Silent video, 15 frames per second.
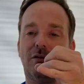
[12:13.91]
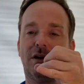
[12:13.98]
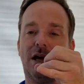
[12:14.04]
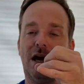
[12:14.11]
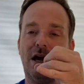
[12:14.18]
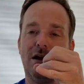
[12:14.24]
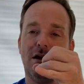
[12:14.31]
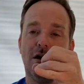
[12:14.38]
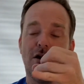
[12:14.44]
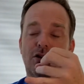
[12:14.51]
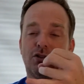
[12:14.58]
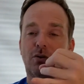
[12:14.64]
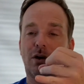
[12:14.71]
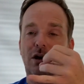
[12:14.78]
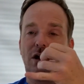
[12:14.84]
Okay,
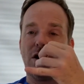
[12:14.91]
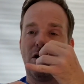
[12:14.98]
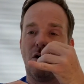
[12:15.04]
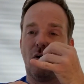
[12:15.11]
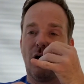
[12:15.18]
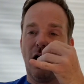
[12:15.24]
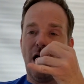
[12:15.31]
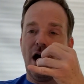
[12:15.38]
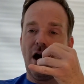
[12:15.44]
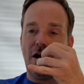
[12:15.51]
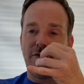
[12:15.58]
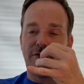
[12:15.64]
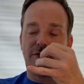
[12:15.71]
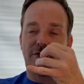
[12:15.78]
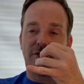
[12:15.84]
so we're gonna go
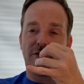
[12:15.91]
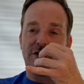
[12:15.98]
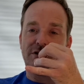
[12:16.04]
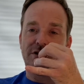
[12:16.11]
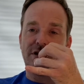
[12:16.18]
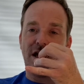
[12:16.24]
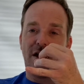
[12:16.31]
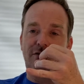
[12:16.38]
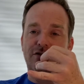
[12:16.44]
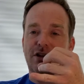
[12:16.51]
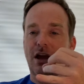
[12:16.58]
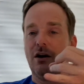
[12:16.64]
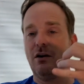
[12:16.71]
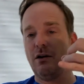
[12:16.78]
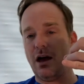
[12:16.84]
F, this is the F
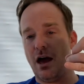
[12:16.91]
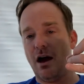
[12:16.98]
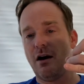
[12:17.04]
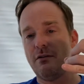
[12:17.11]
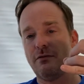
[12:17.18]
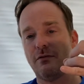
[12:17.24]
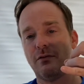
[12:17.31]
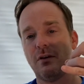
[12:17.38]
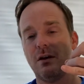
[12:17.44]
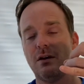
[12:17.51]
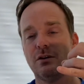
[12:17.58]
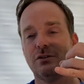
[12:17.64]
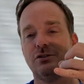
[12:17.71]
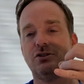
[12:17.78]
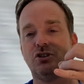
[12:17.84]
scale, F,
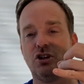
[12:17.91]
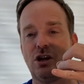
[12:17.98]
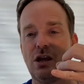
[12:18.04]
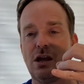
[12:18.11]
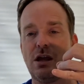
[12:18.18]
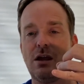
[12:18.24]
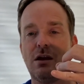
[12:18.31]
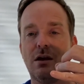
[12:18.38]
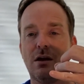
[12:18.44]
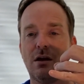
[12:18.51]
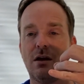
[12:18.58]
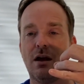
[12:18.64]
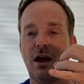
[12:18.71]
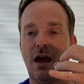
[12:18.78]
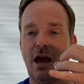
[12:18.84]
G,
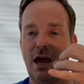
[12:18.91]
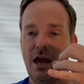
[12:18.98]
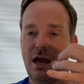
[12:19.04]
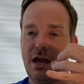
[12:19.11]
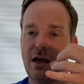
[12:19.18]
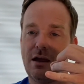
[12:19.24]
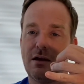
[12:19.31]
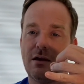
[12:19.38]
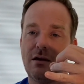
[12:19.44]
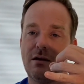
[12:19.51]
A,